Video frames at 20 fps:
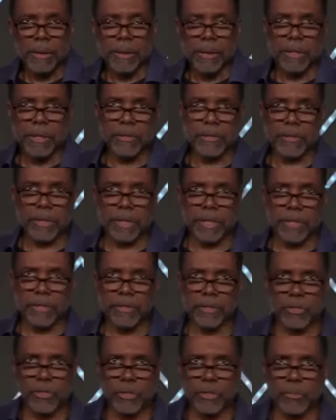He
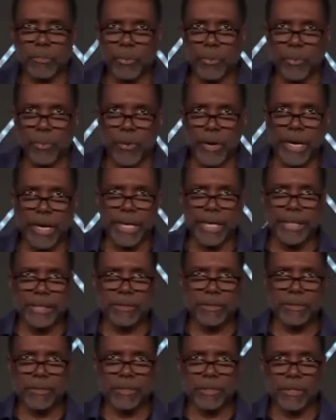says, to
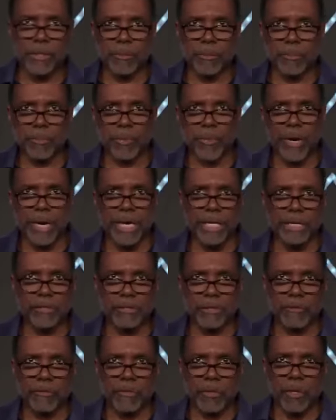the
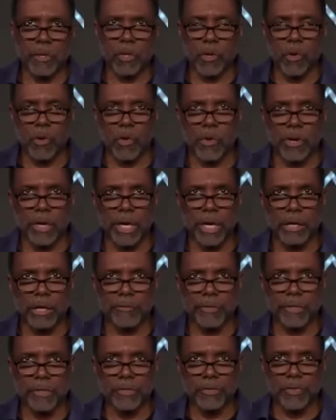praise of the glory
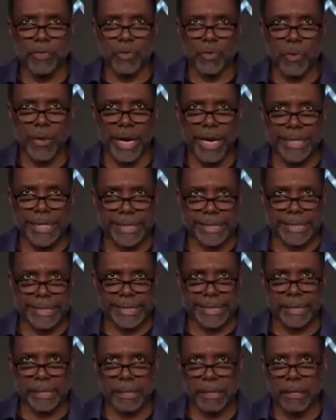of his
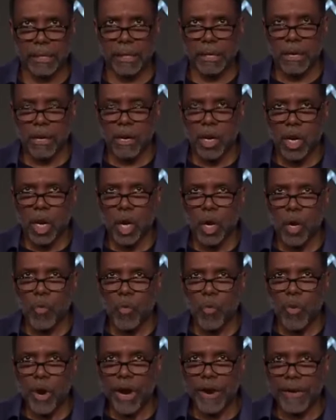grace,
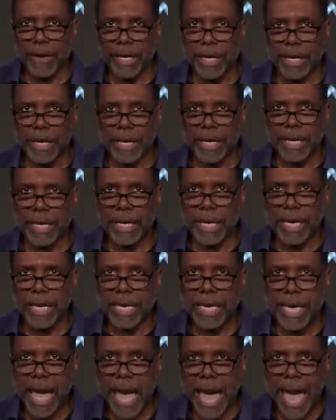wherein
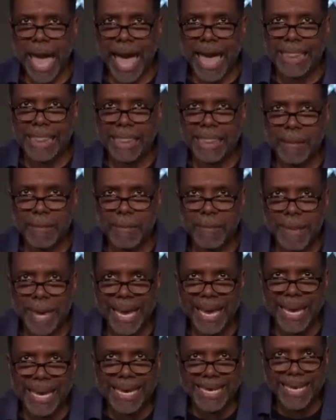he hath
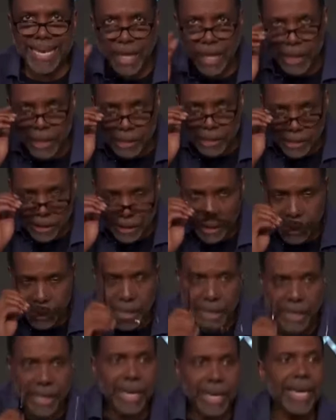made us
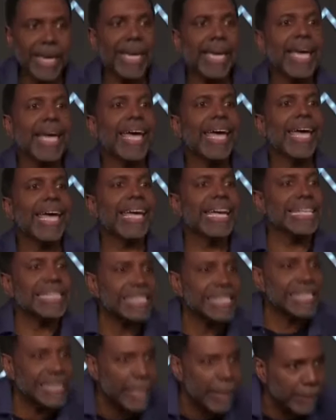
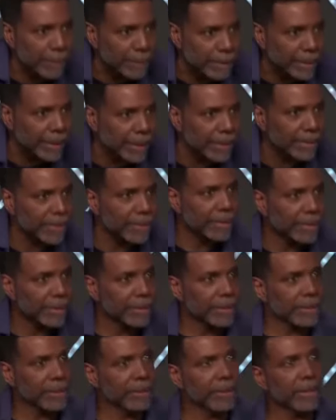accepted
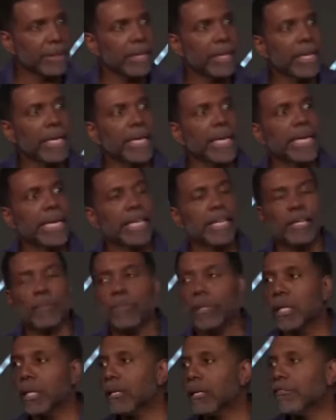in the
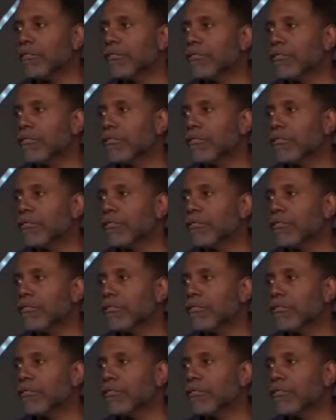beloved.